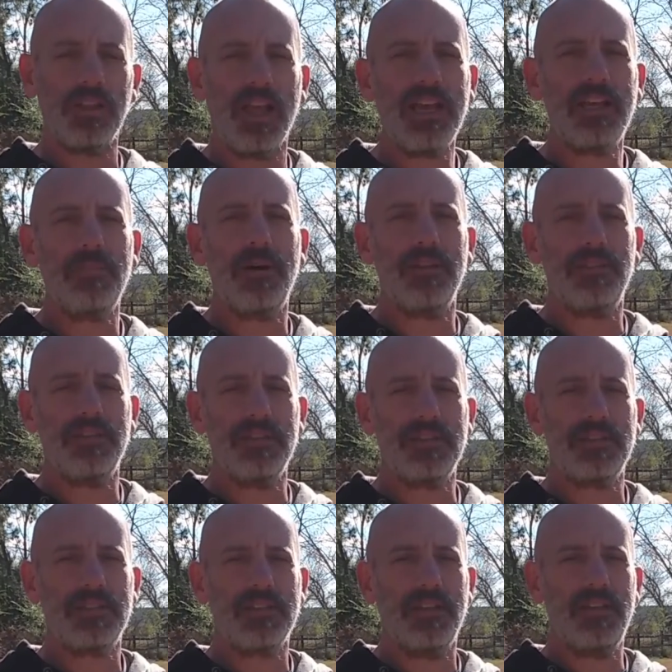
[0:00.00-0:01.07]
like about
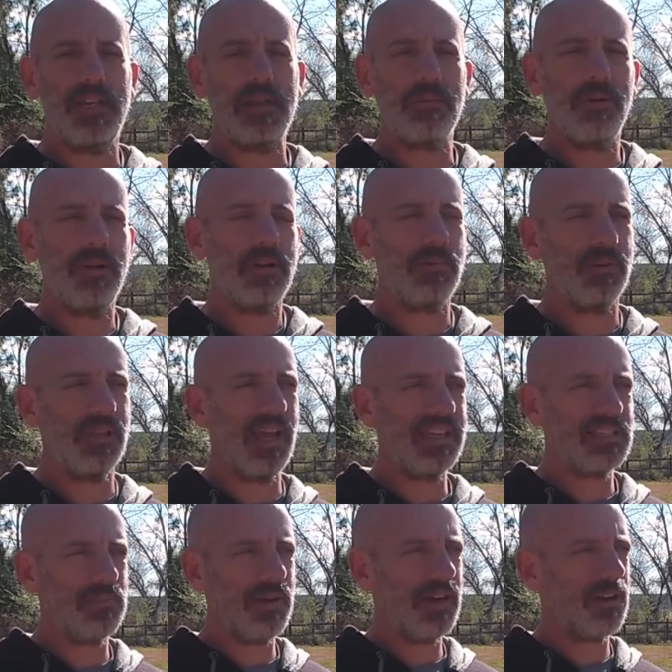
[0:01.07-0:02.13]
this neighborhood, and we
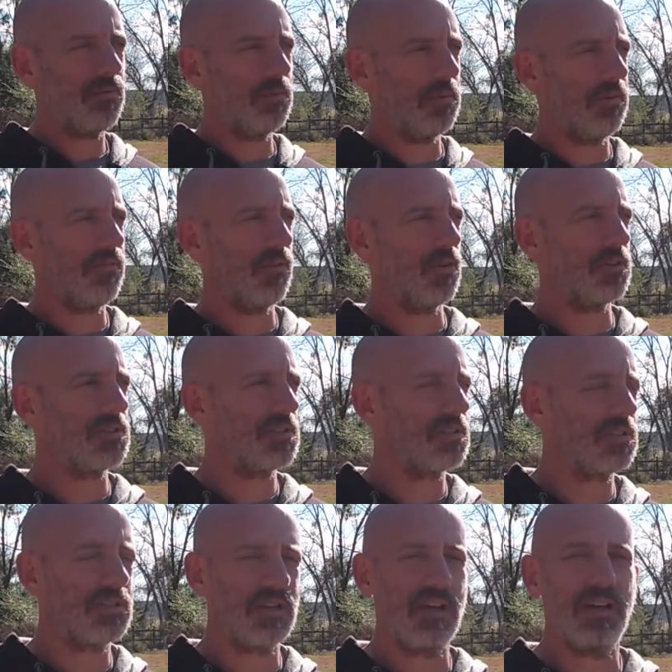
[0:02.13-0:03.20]
liked about it when we first
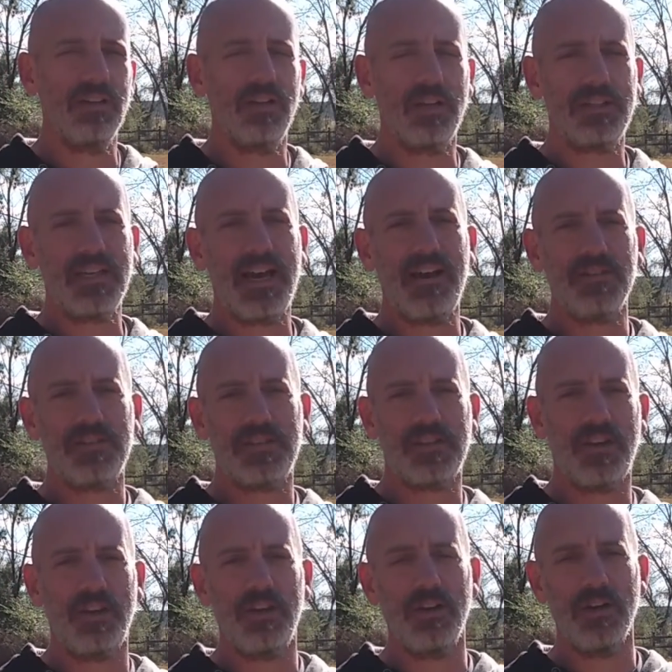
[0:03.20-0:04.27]
looked at houses
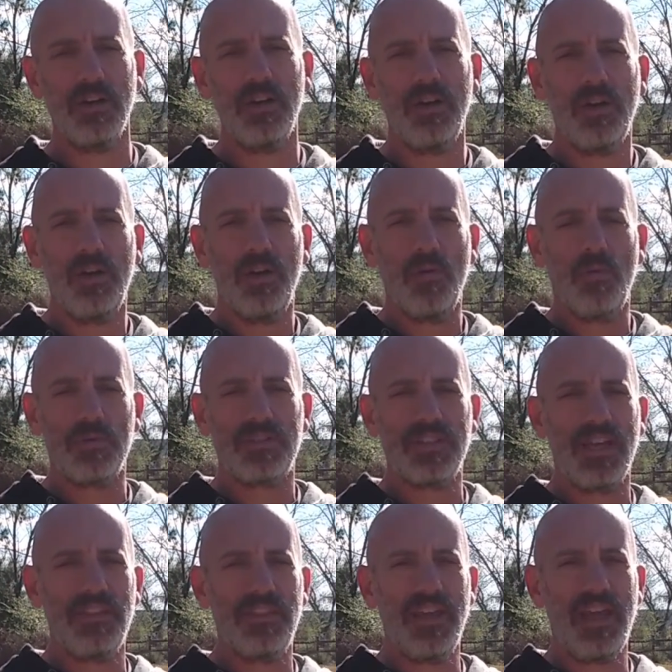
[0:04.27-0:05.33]
out here, was
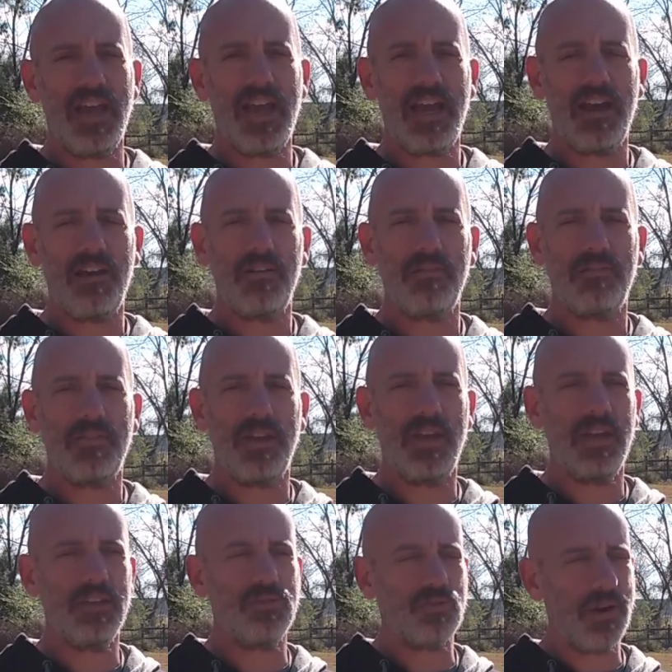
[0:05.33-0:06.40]
that they have
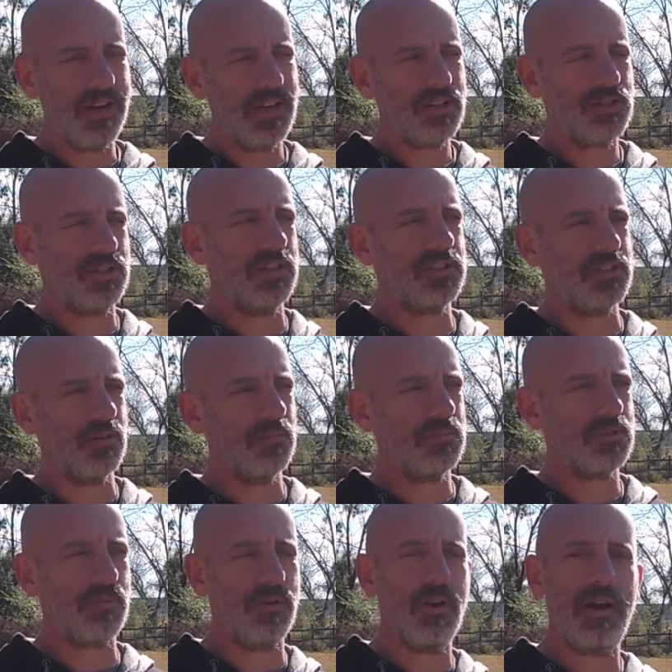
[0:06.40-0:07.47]
a drainage system,
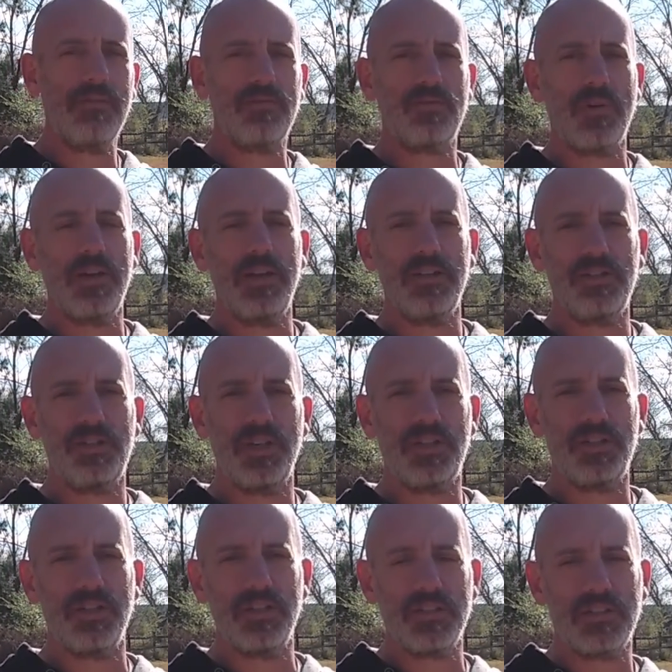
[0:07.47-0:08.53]
so we don't have drainage
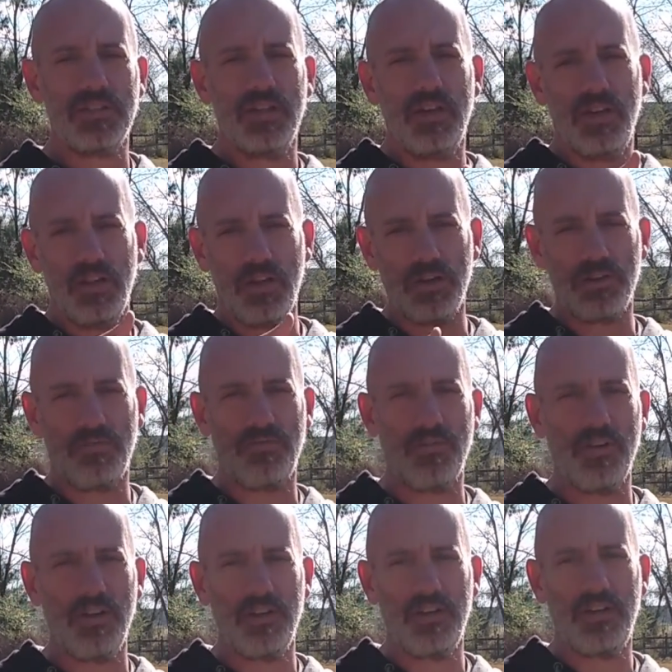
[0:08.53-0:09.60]
ditches along the
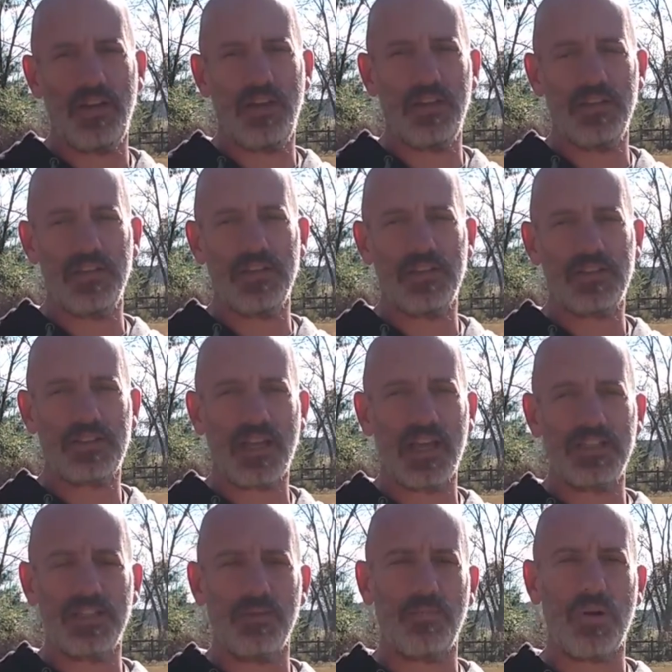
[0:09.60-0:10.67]
front and the
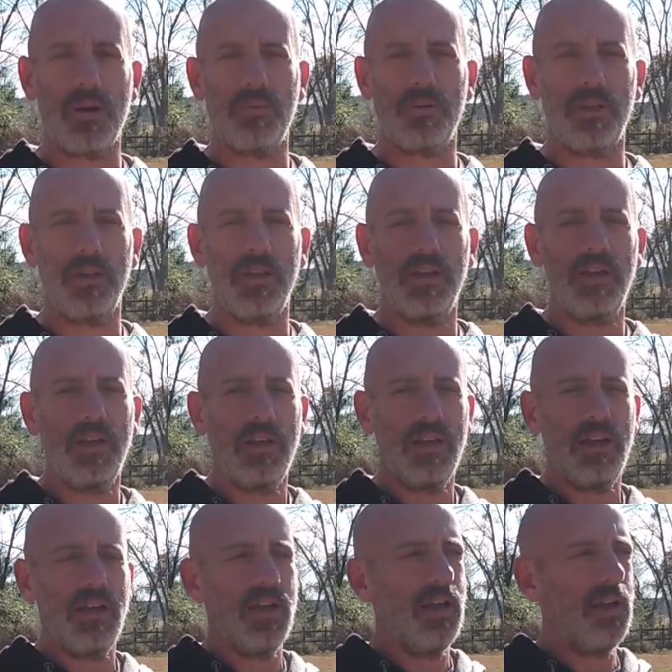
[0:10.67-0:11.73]
sides of the property.
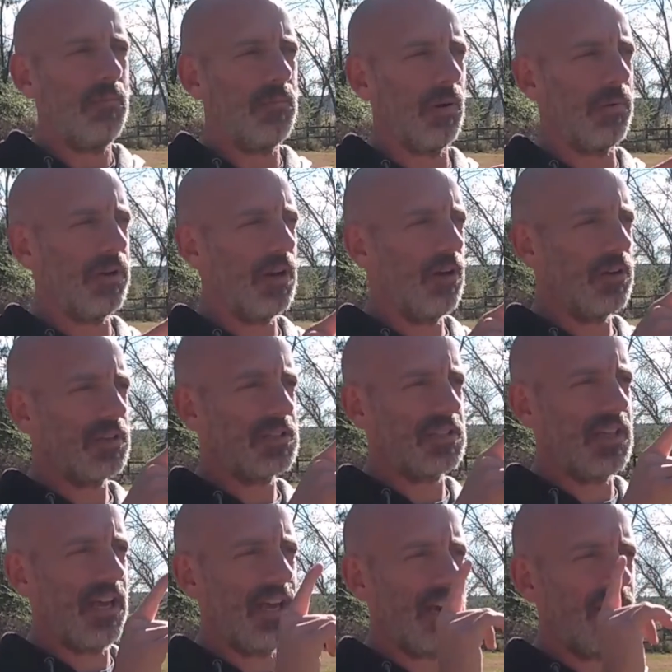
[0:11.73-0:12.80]
But we noticed
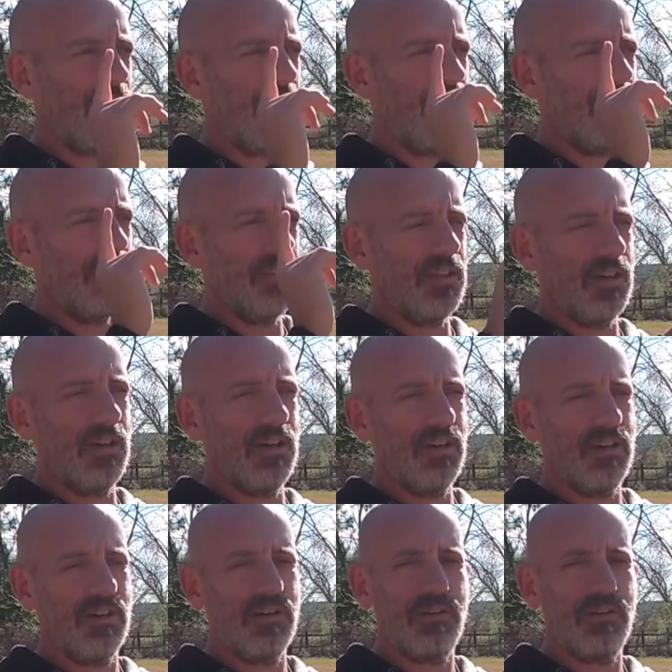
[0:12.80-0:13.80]
that on the